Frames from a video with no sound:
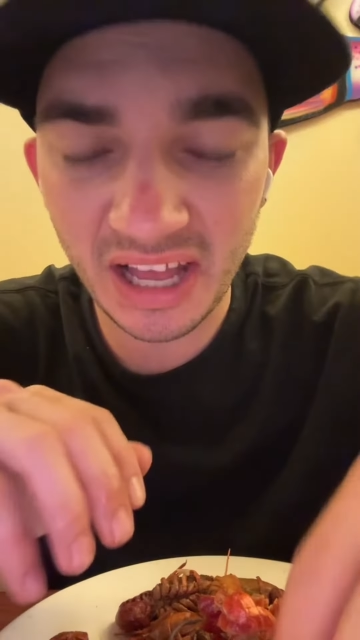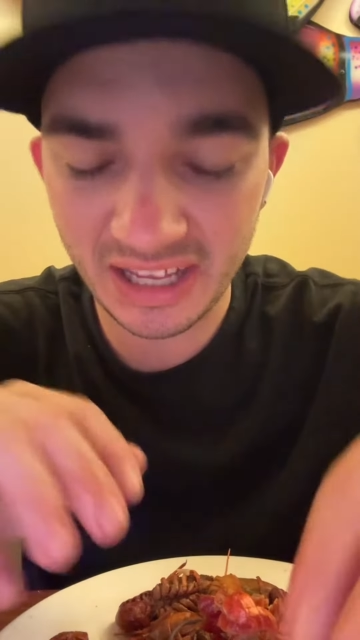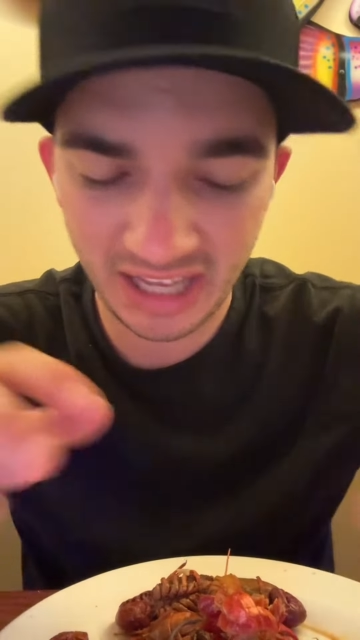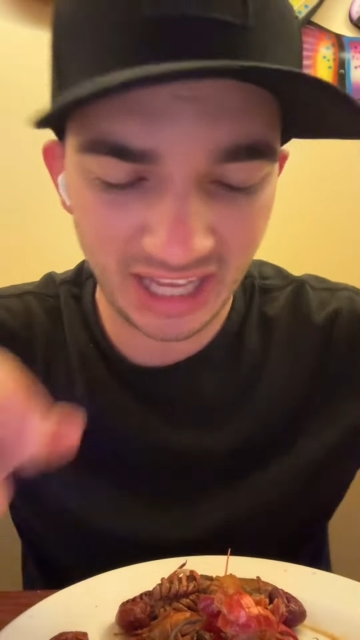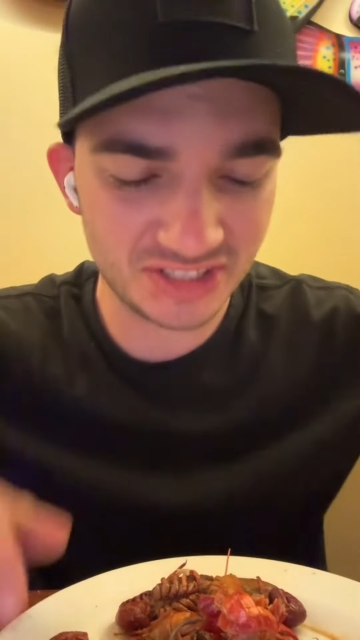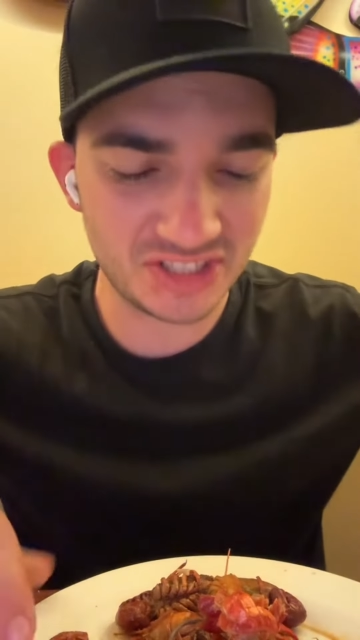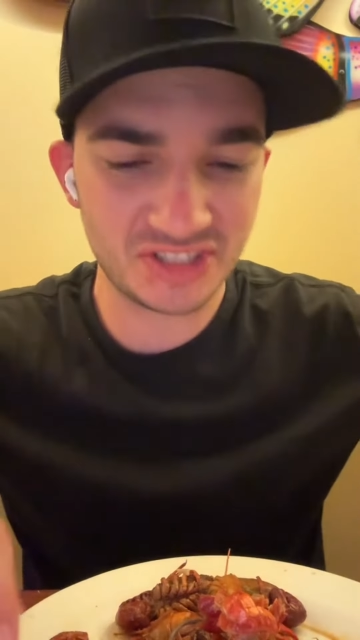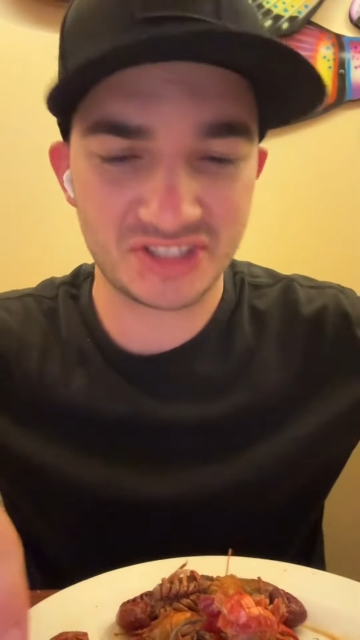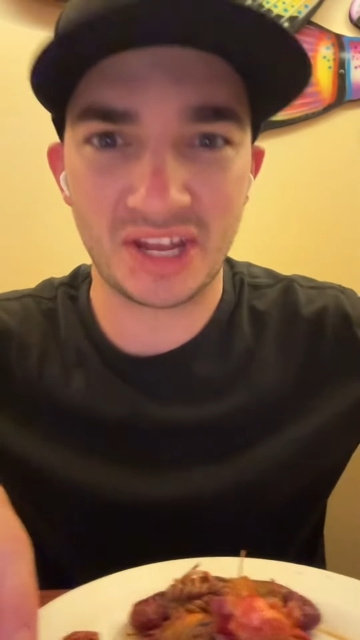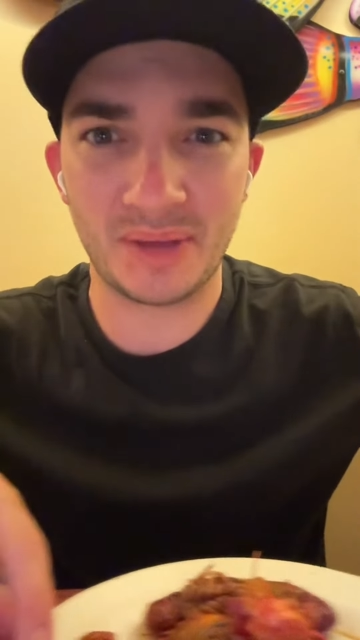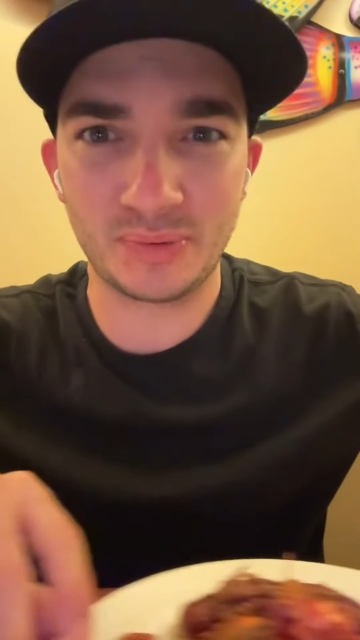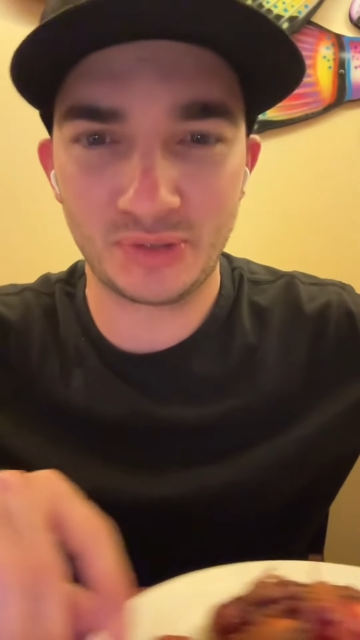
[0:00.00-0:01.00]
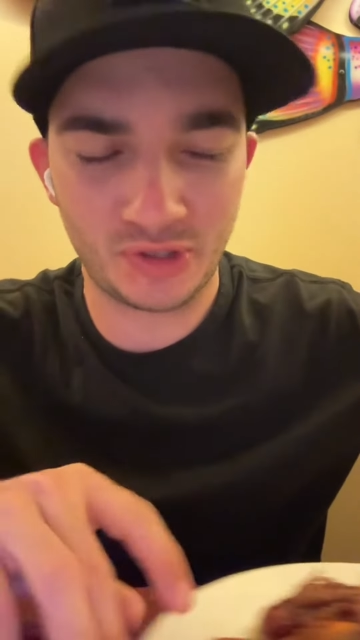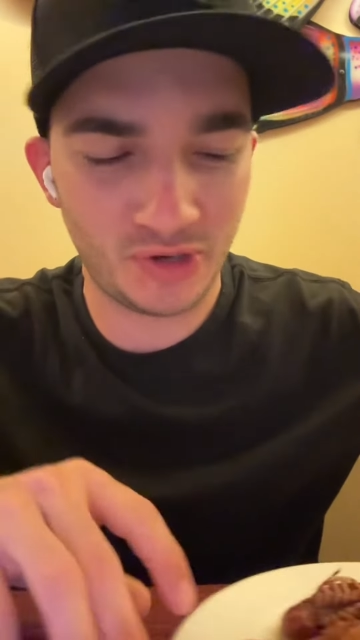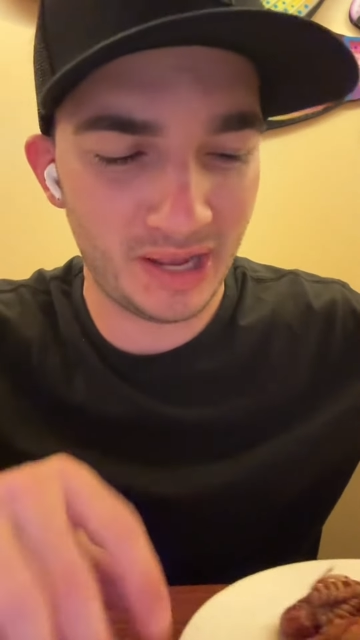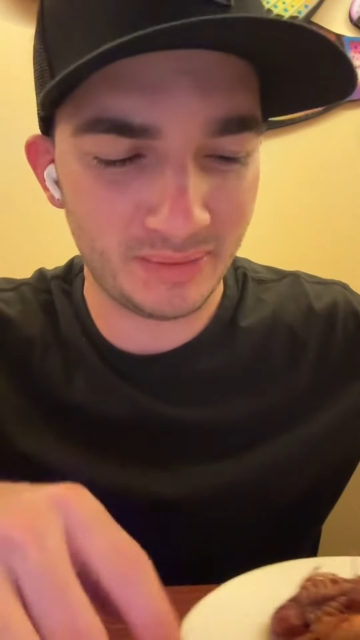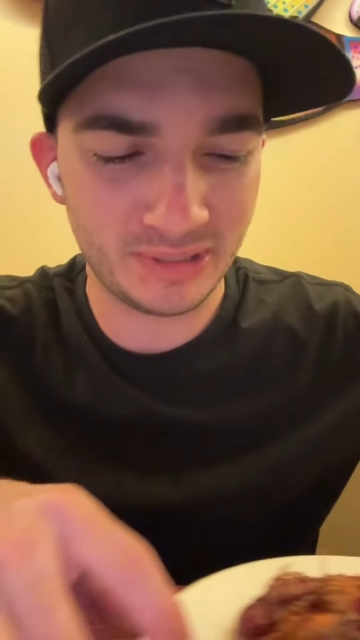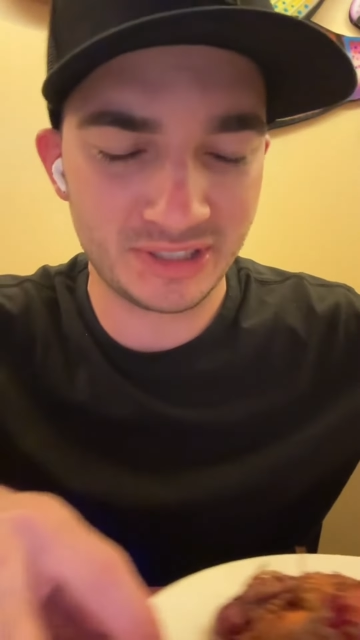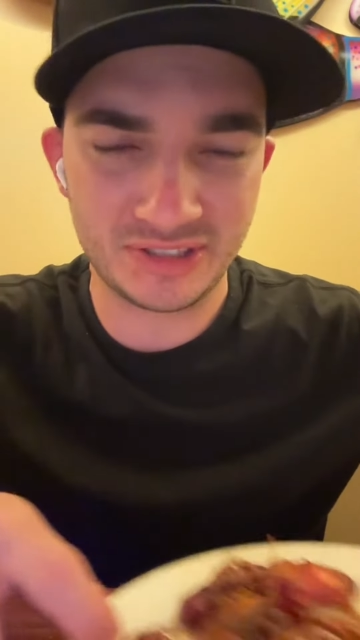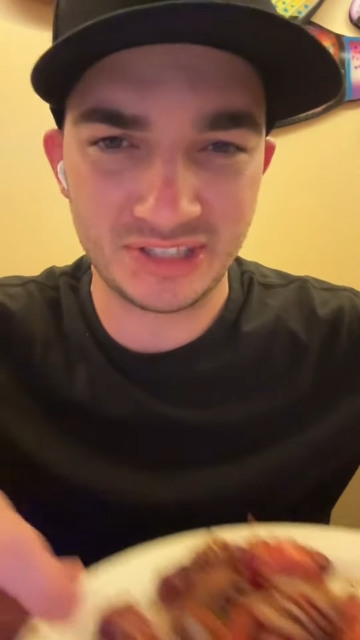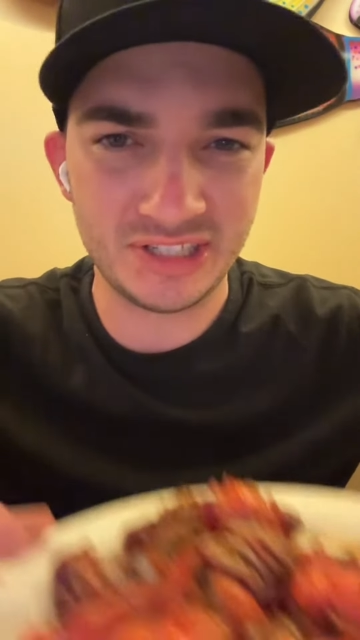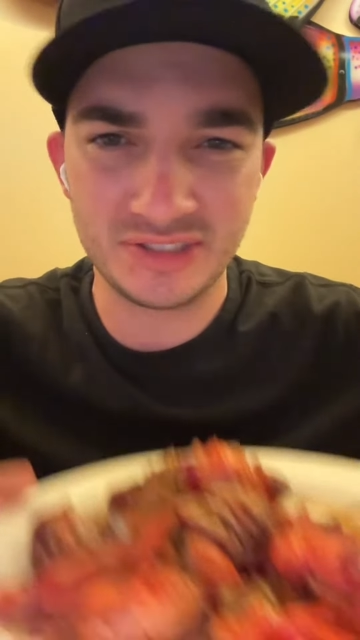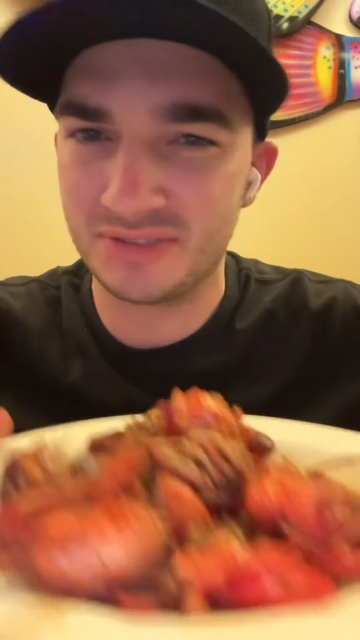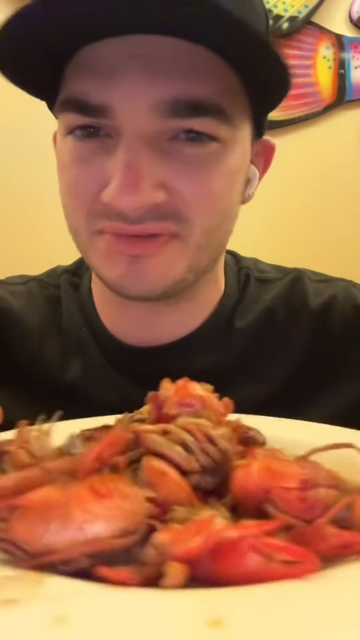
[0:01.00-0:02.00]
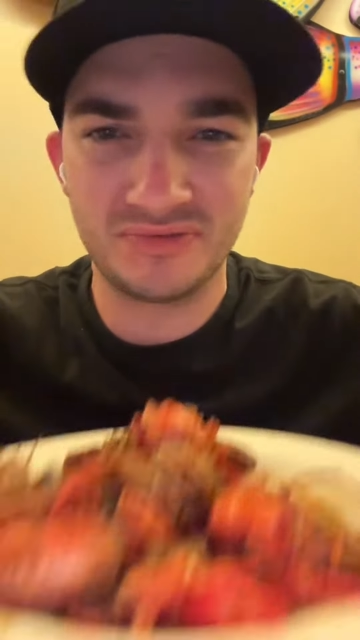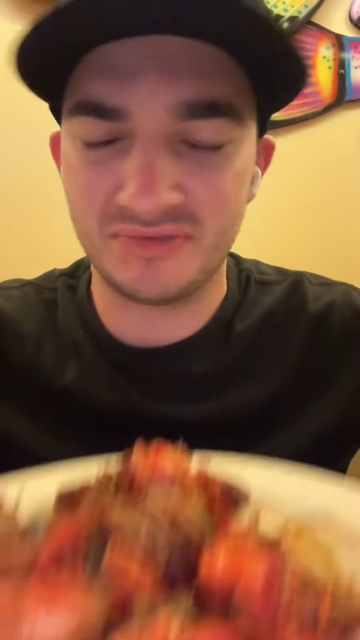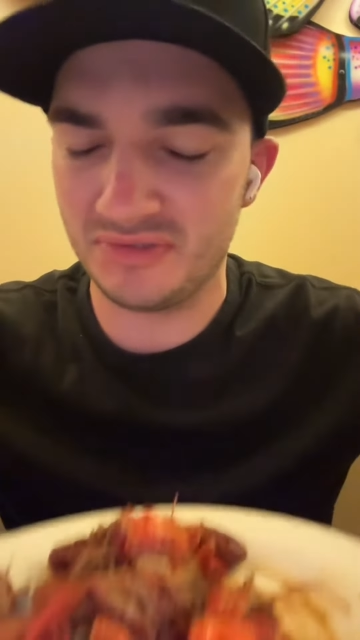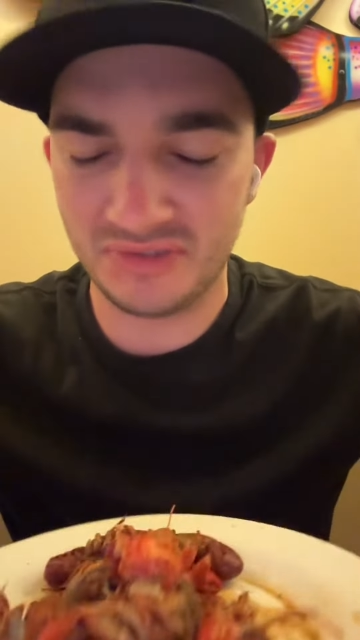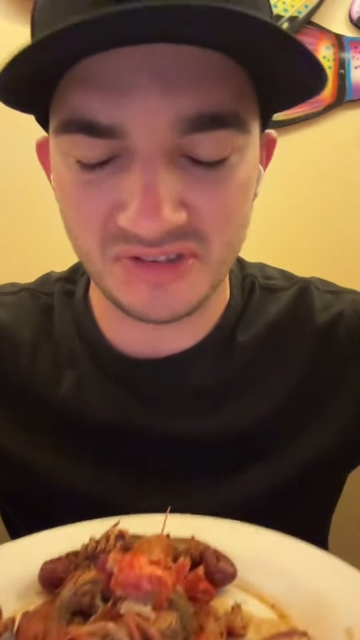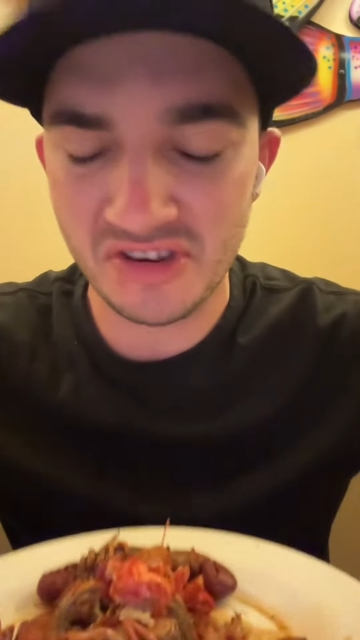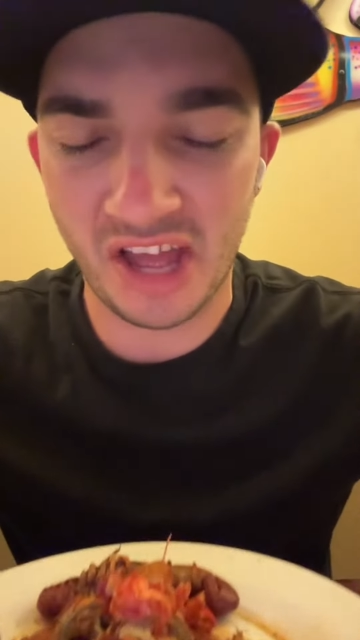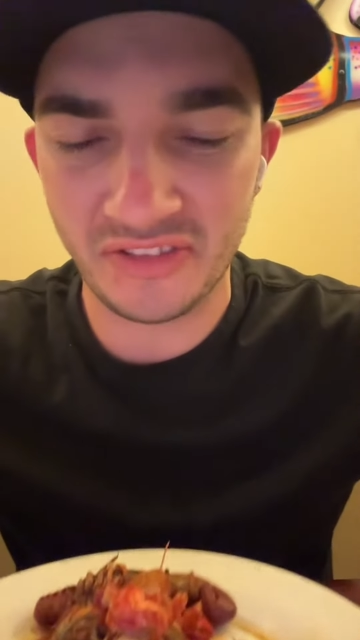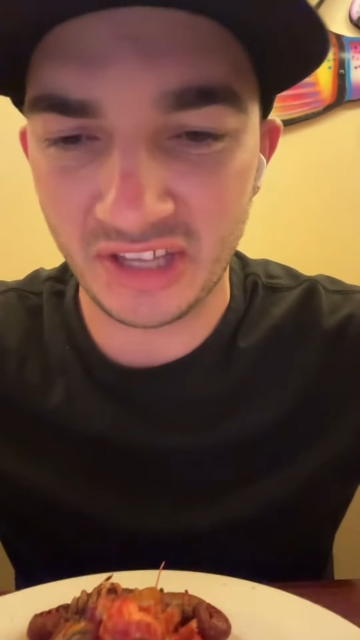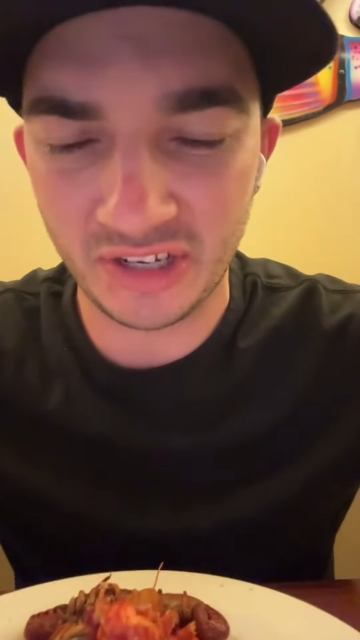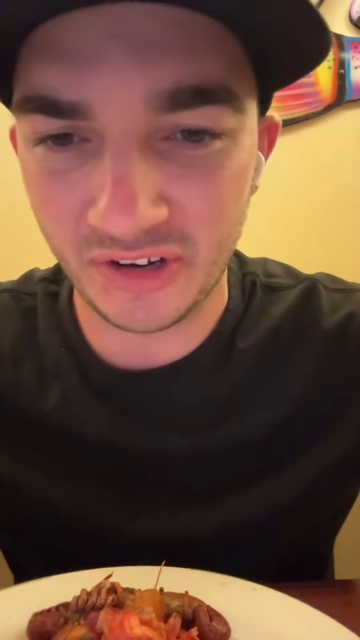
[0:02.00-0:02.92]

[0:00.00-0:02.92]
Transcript: I should have stopped with the crab legs. These, not the crab.